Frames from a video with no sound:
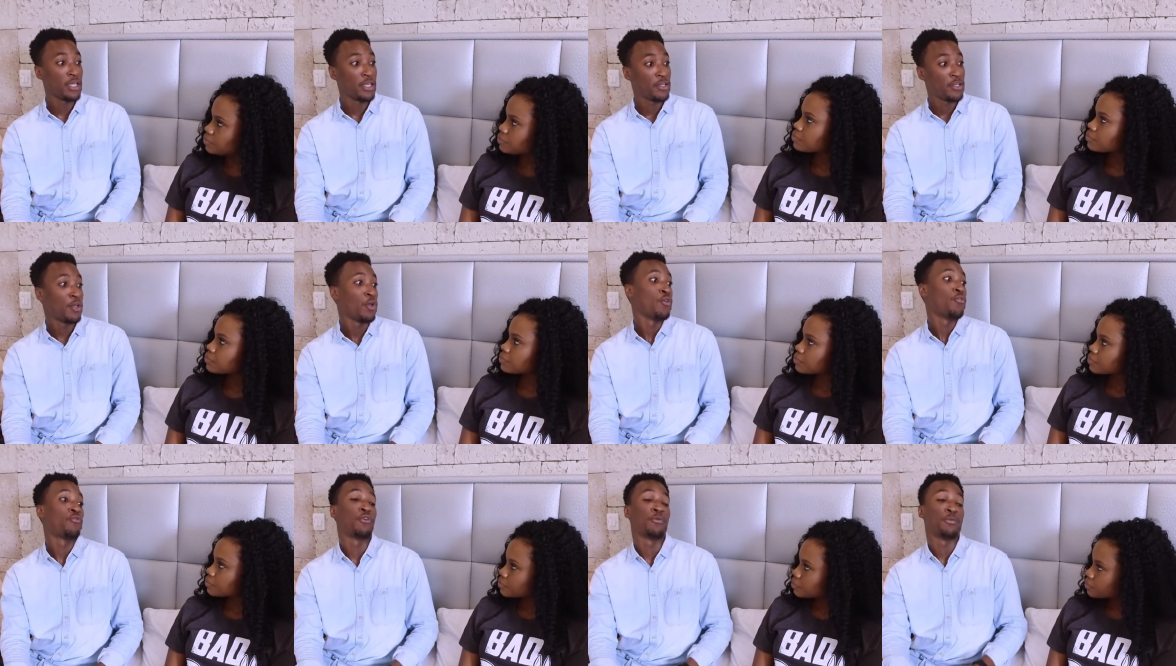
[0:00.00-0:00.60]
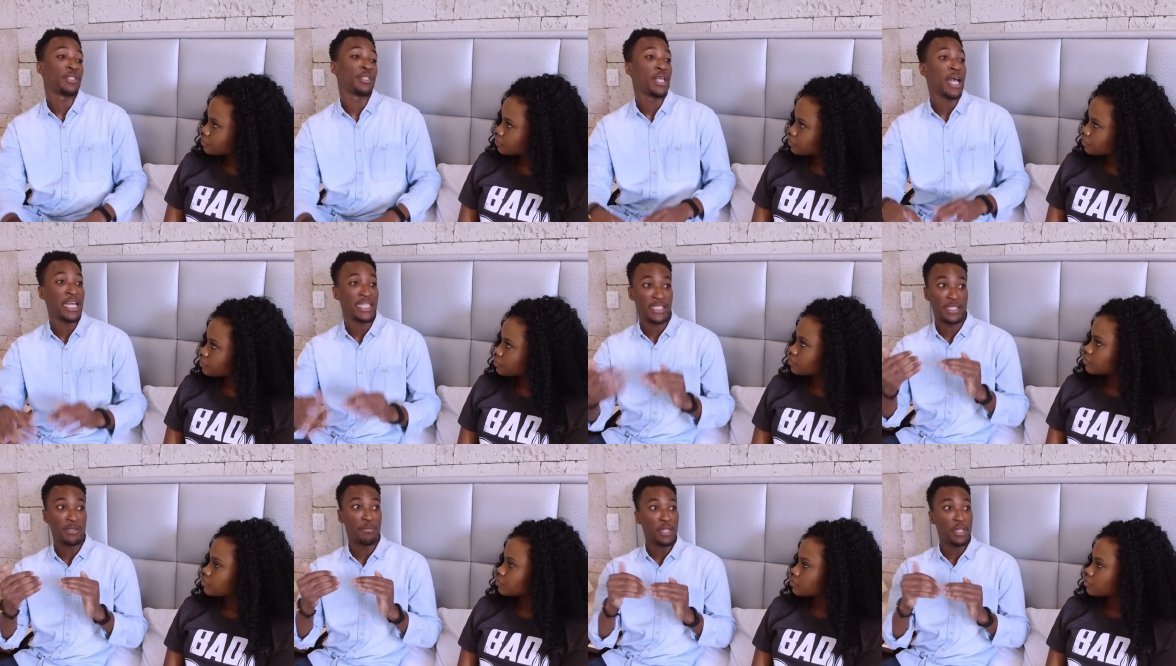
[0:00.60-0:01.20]
Speaker 1: yeah. from as
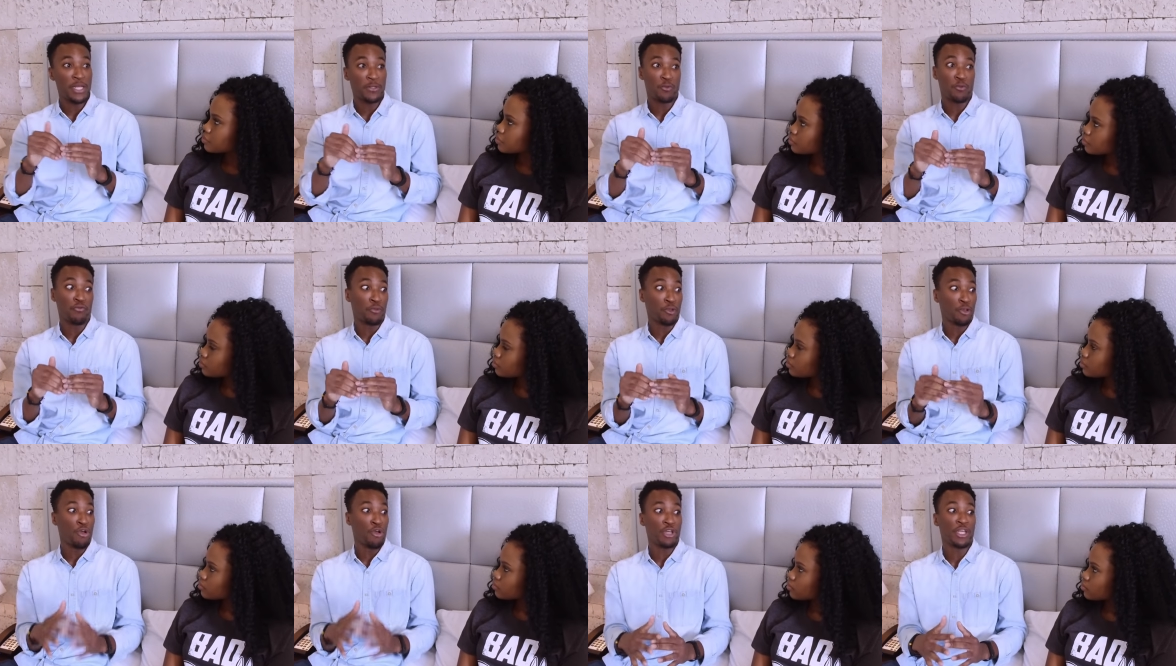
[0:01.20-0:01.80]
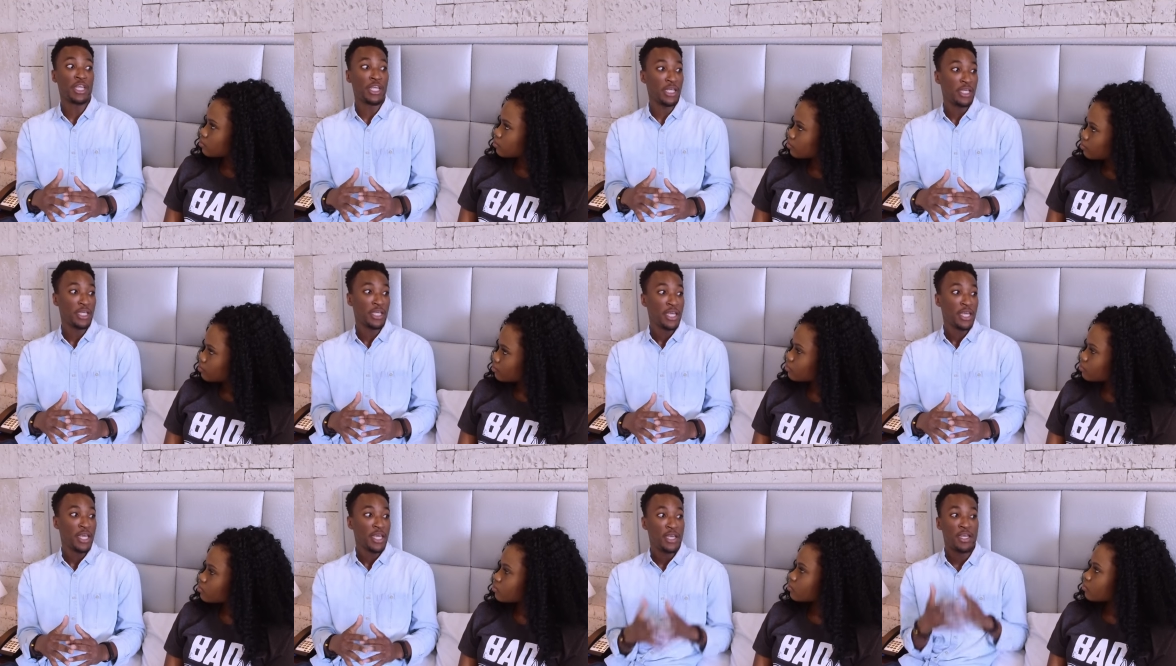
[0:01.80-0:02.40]
simple as vlogging,
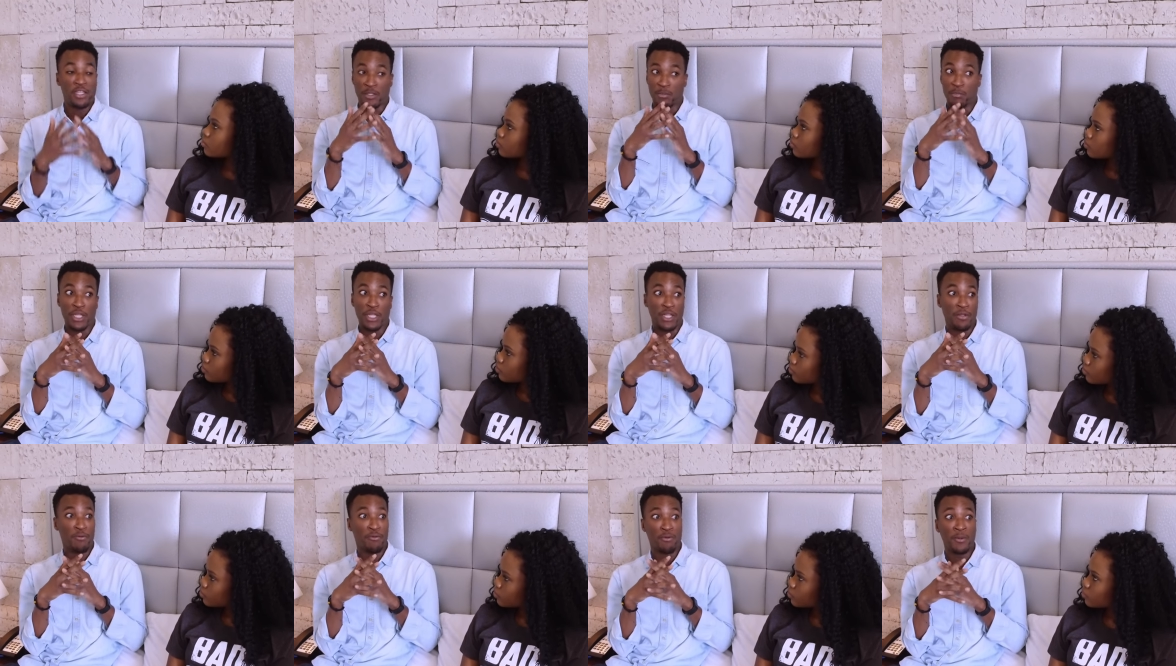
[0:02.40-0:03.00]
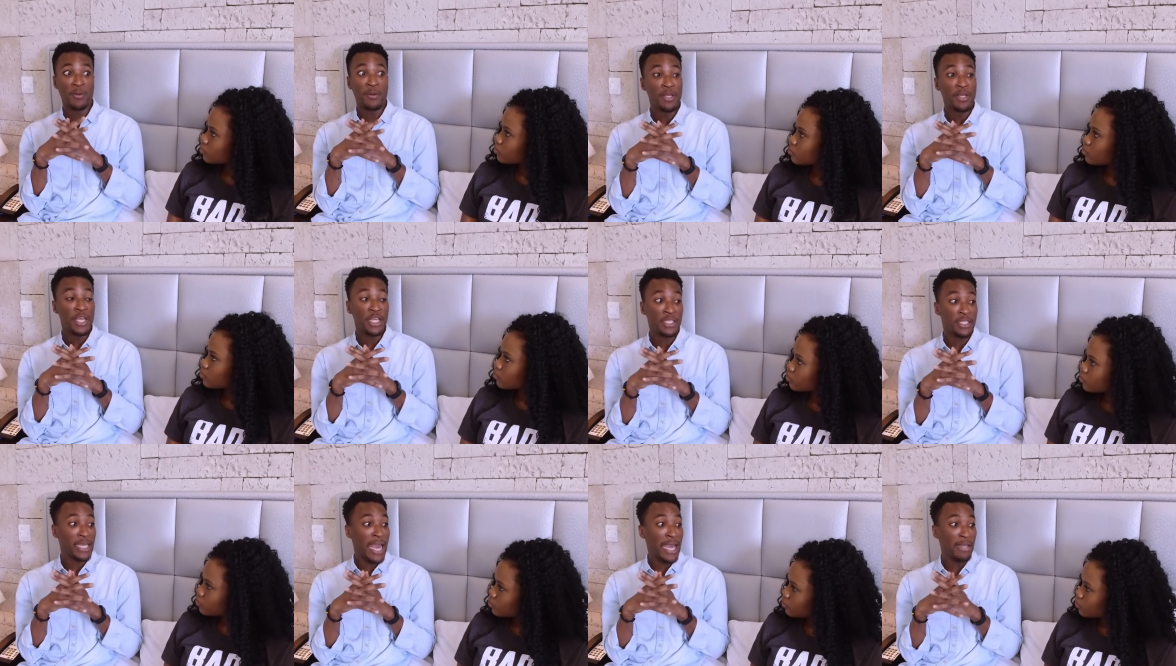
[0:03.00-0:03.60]
it's been,
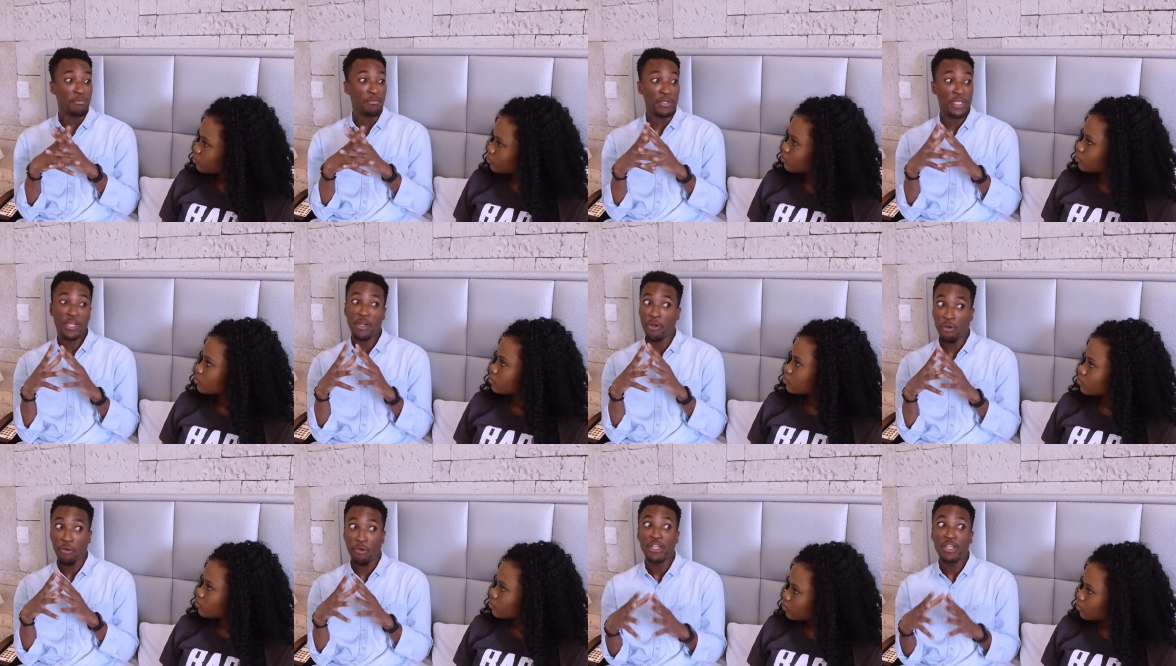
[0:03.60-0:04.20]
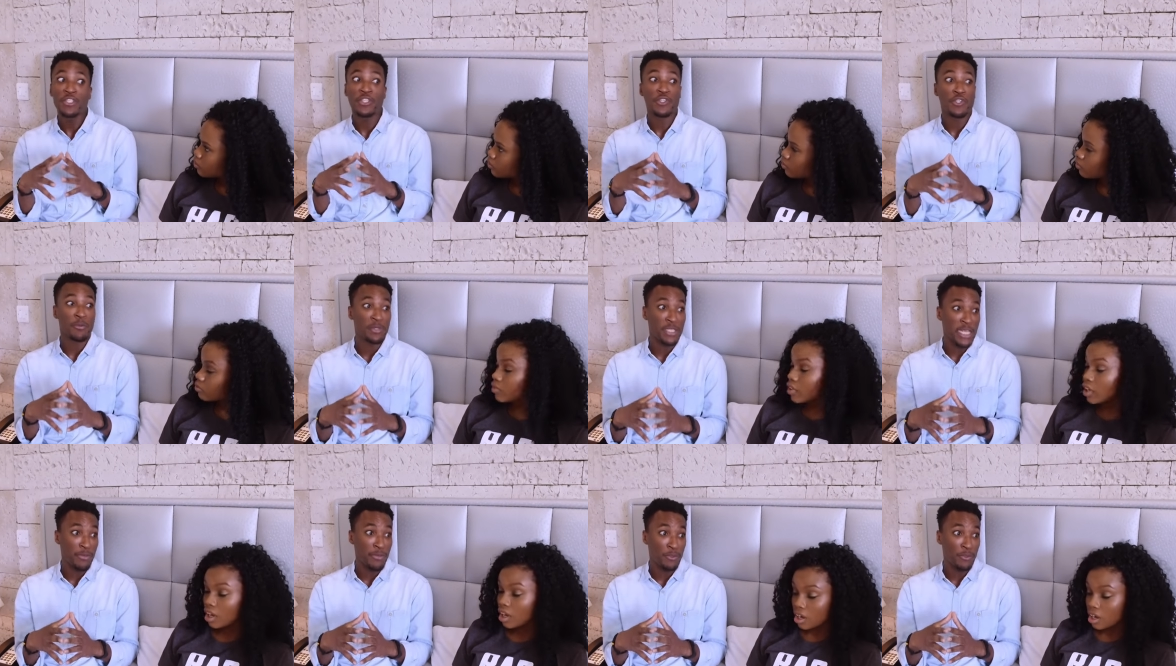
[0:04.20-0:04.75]
it can be crazy sometimes.